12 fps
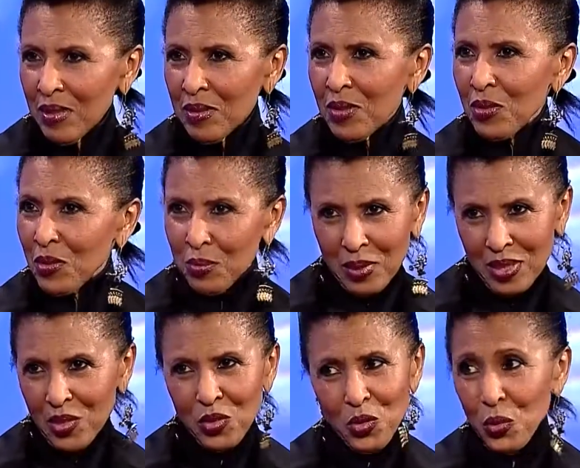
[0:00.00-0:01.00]
You
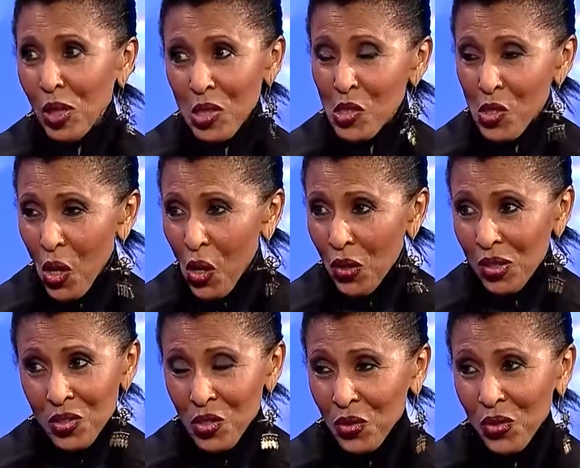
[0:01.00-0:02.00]
get to do one song,
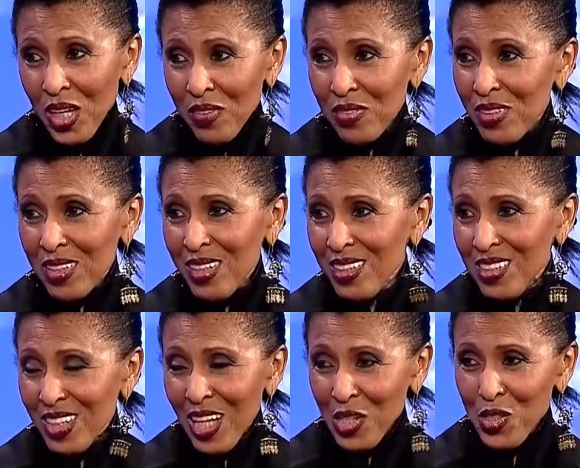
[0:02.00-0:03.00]
so
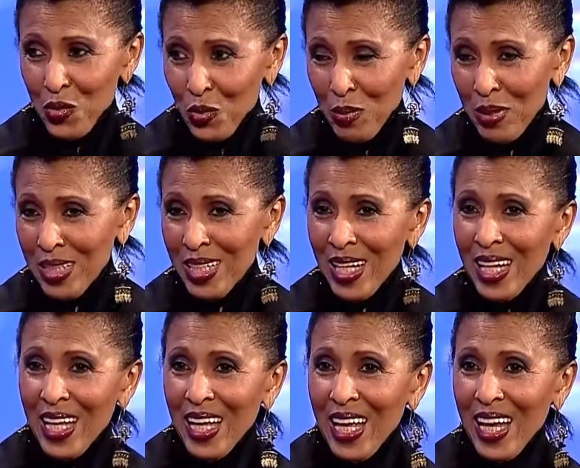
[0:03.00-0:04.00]
there's lots of women,
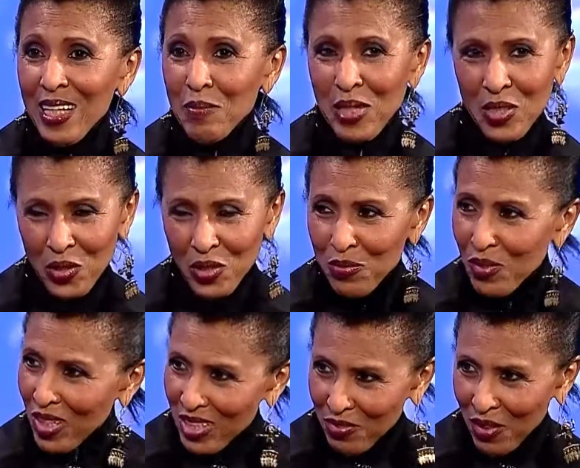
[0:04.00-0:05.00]
and men are
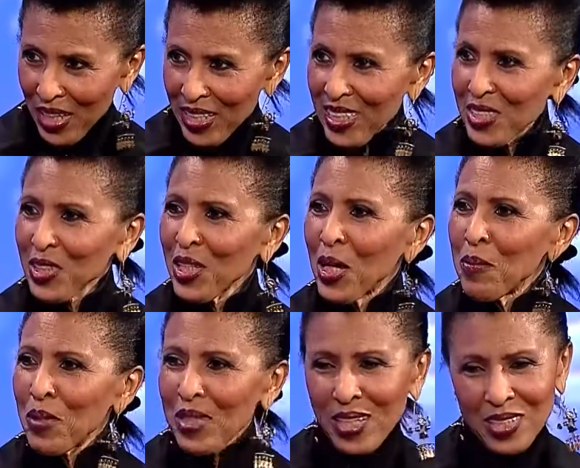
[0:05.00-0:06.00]
invited to come,
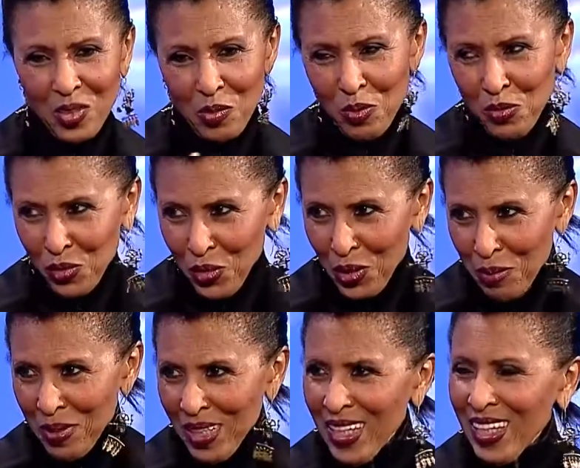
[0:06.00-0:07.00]
but they don't
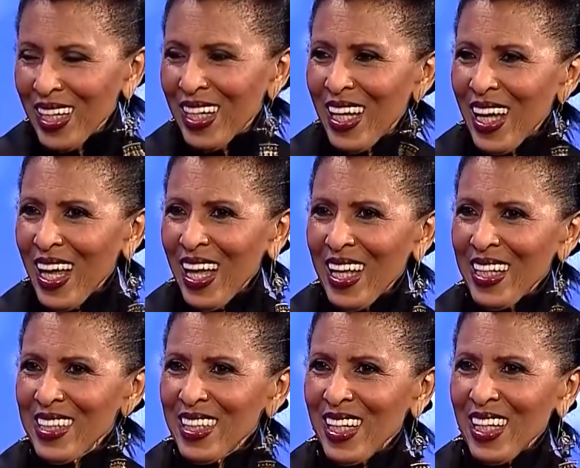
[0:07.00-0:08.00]
perform.
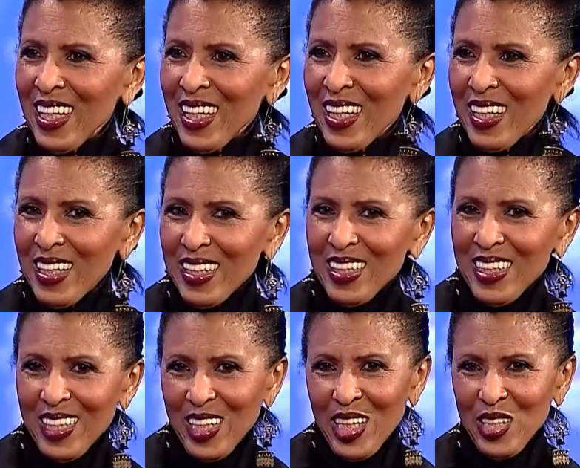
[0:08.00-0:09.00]
And
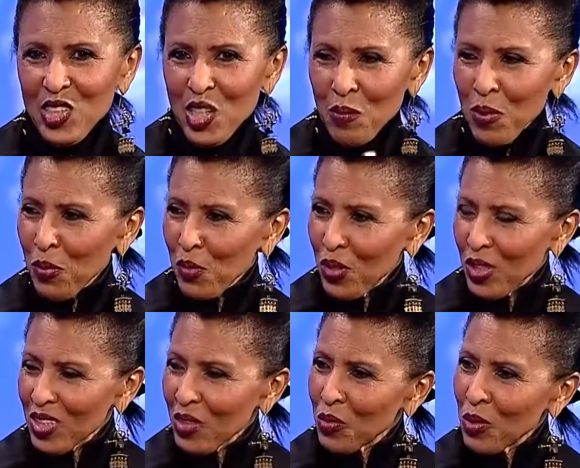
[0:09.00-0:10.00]
some
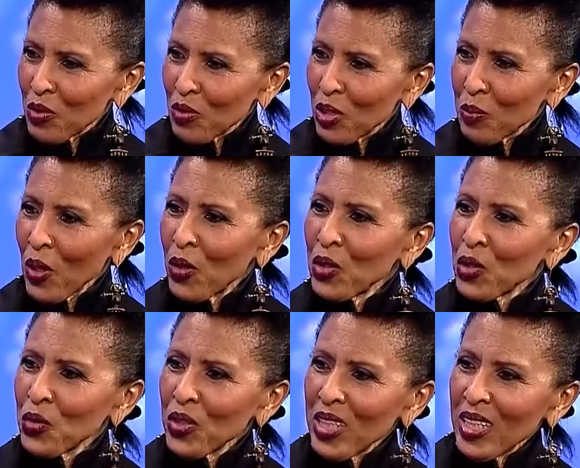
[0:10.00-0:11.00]
women read
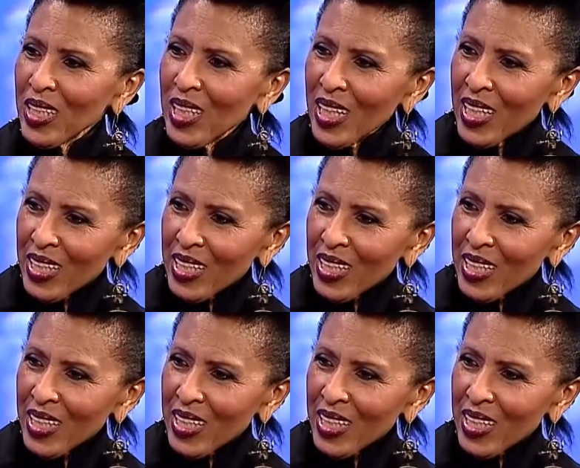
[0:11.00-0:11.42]
poetry.